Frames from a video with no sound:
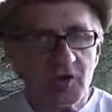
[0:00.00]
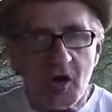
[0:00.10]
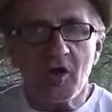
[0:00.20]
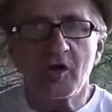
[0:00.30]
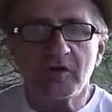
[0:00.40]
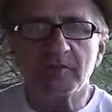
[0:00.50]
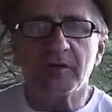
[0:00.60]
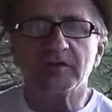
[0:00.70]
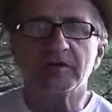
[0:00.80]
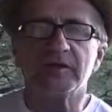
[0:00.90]
Call
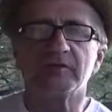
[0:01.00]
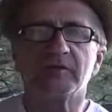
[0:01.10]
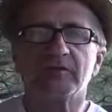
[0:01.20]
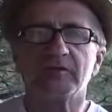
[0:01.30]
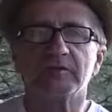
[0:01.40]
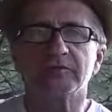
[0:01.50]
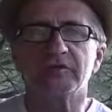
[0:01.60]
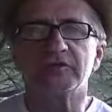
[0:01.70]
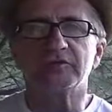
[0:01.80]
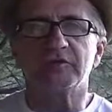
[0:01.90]
upon the name of the Lord so
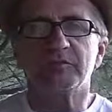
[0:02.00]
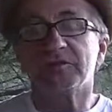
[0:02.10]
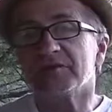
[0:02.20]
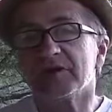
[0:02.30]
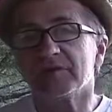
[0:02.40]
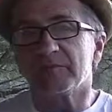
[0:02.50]
that you can be saved.